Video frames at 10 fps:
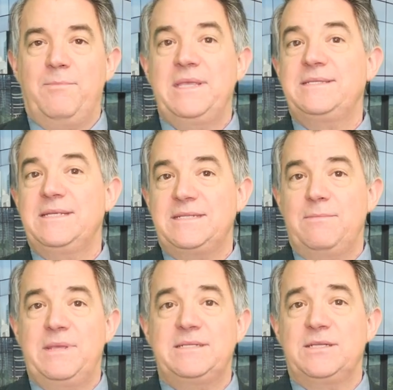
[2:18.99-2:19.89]
business to
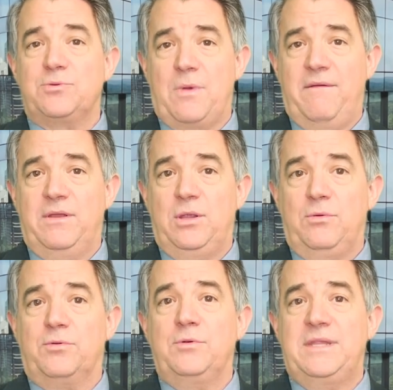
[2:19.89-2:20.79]
business revenue
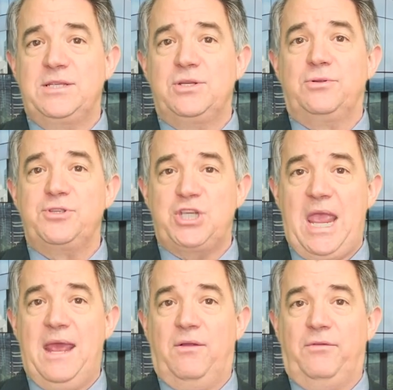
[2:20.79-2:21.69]
through digital
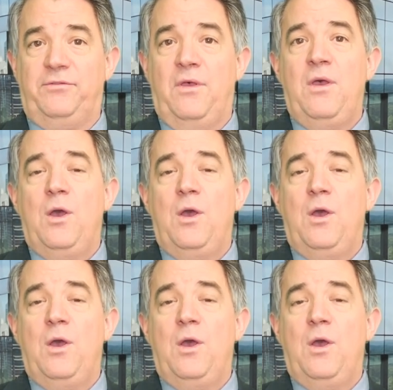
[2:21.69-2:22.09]
channels